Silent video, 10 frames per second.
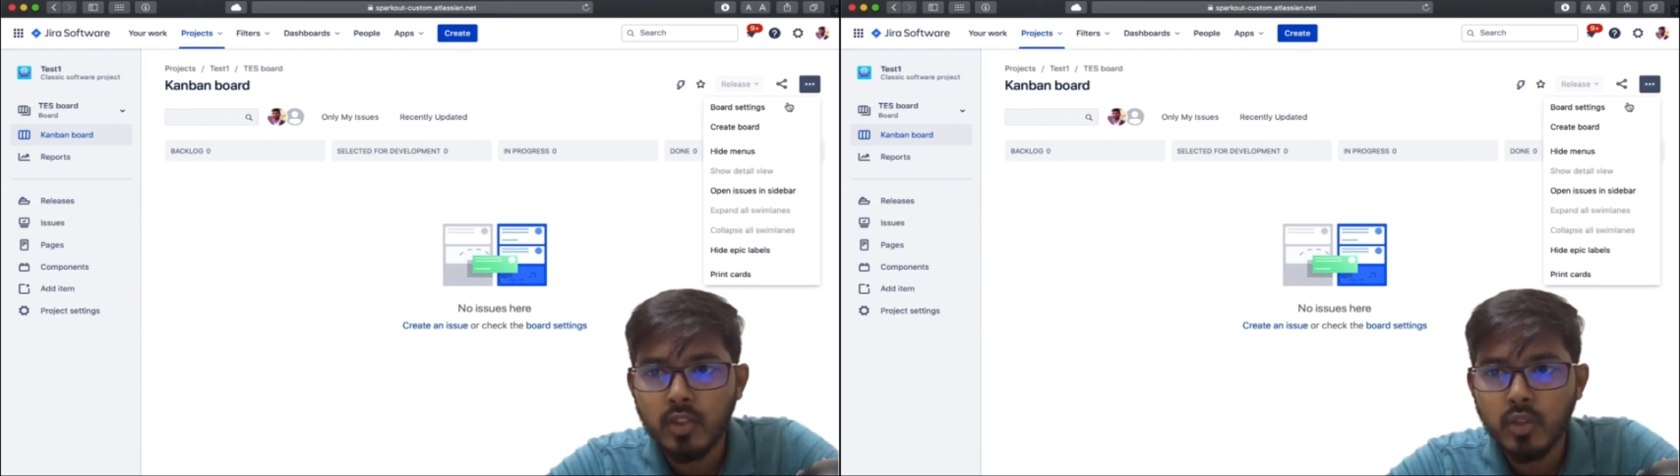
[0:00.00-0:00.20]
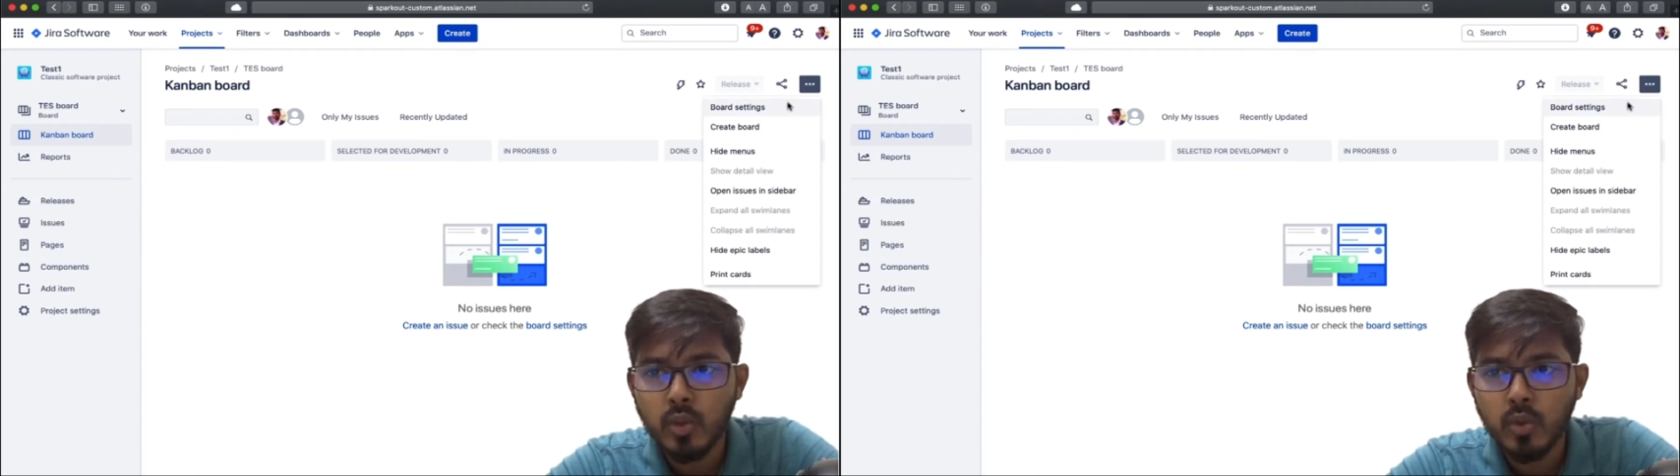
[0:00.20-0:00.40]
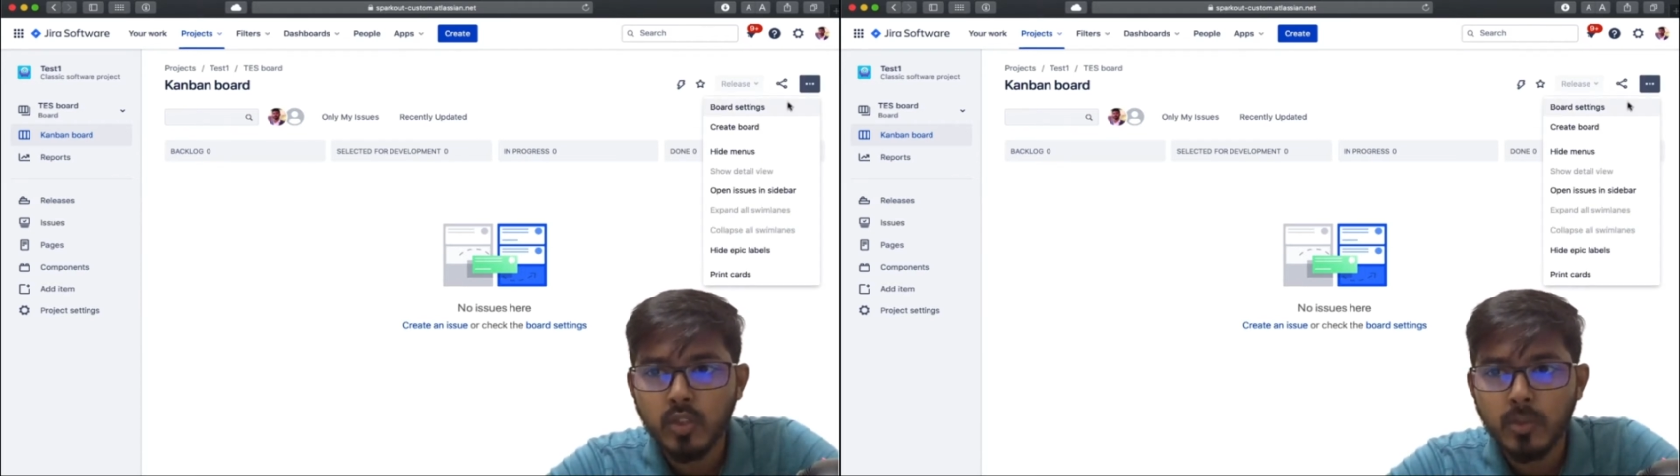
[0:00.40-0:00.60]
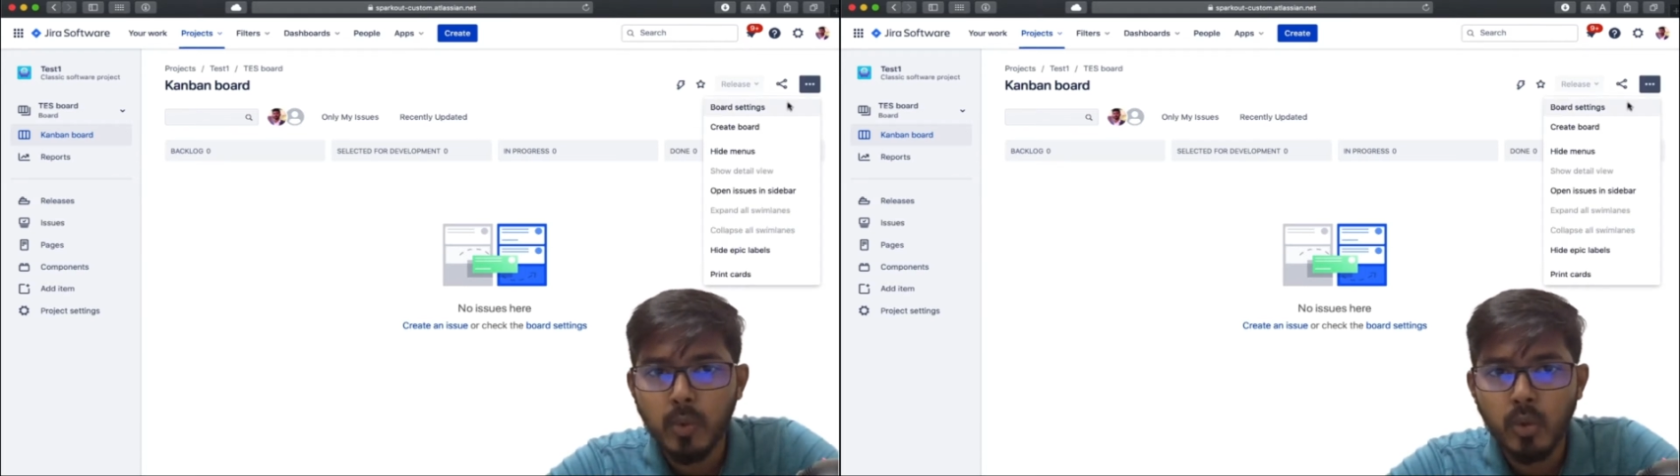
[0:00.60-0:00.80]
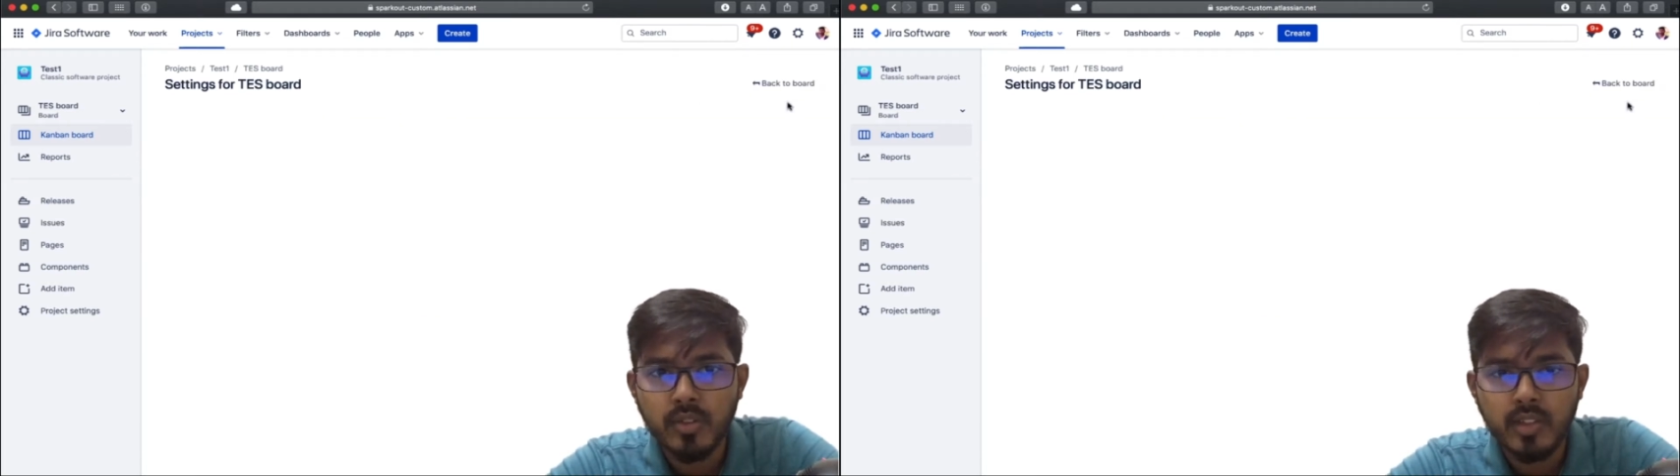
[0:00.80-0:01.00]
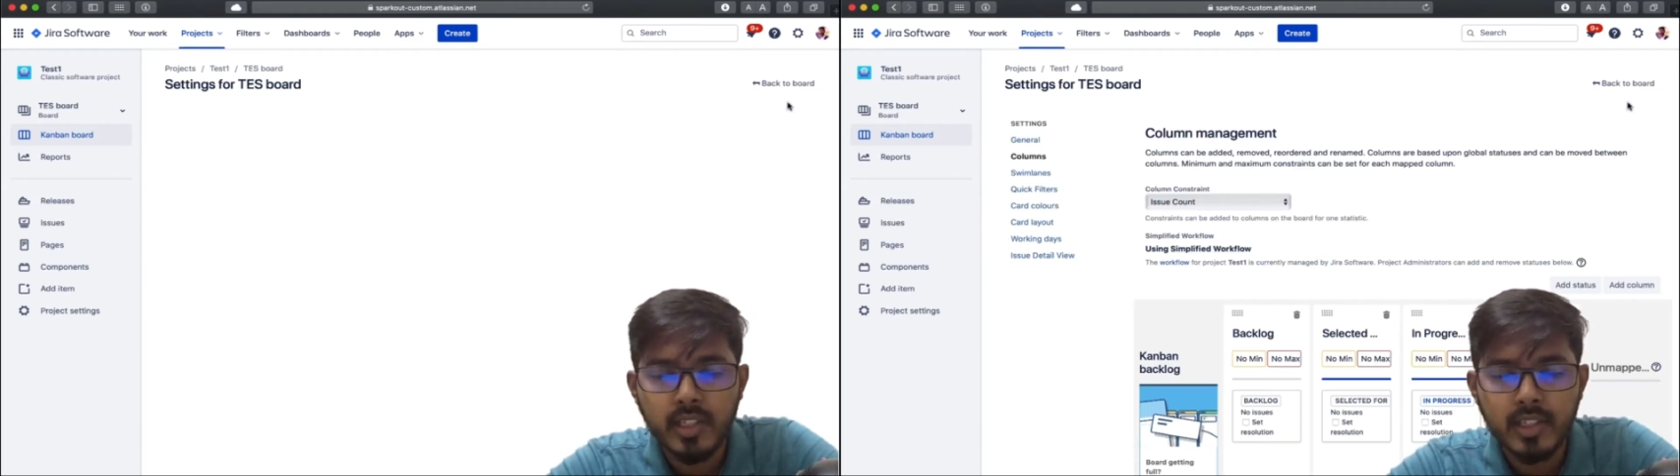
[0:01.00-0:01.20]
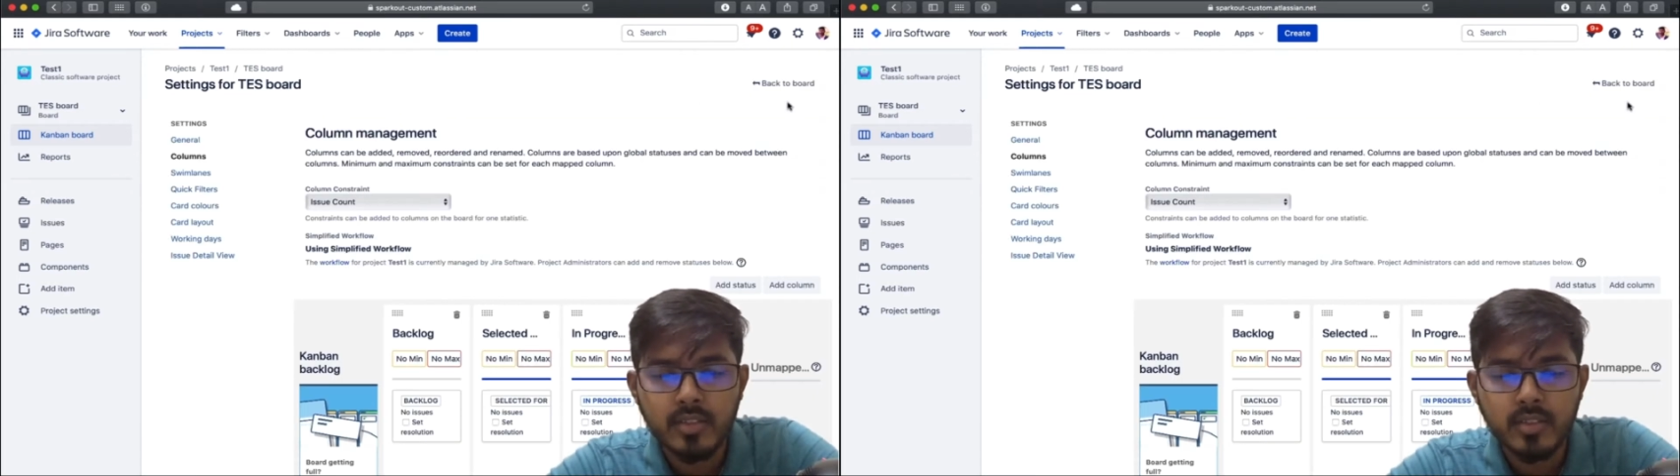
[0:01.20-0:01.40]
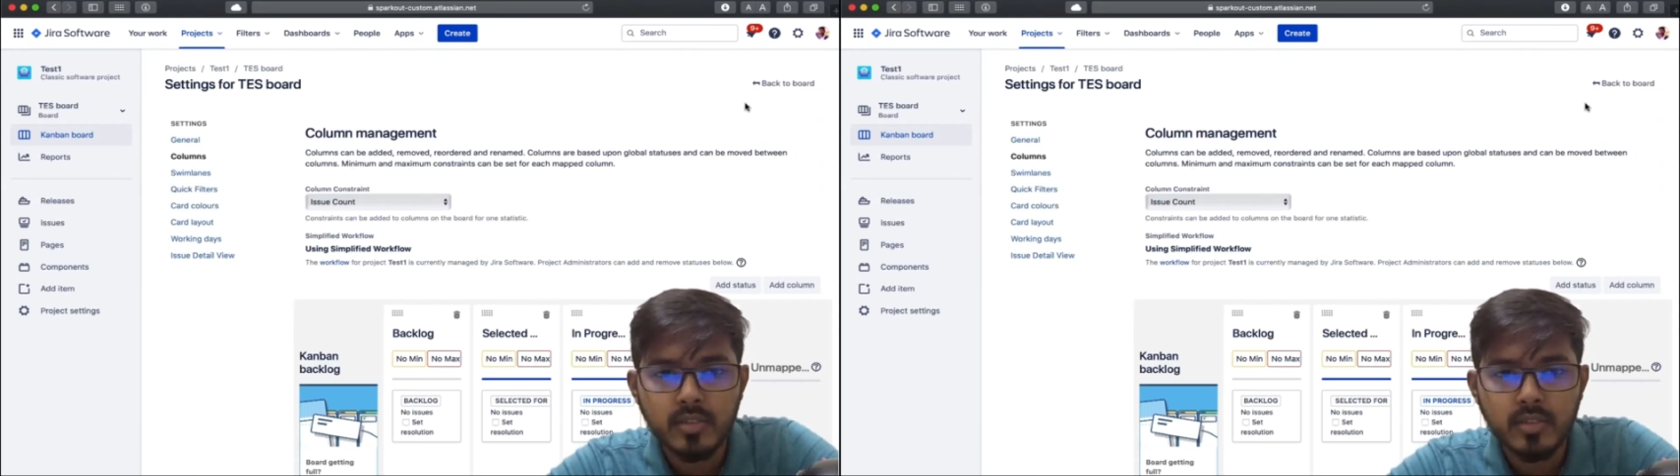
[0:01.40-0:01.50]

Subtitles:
go to the board settings,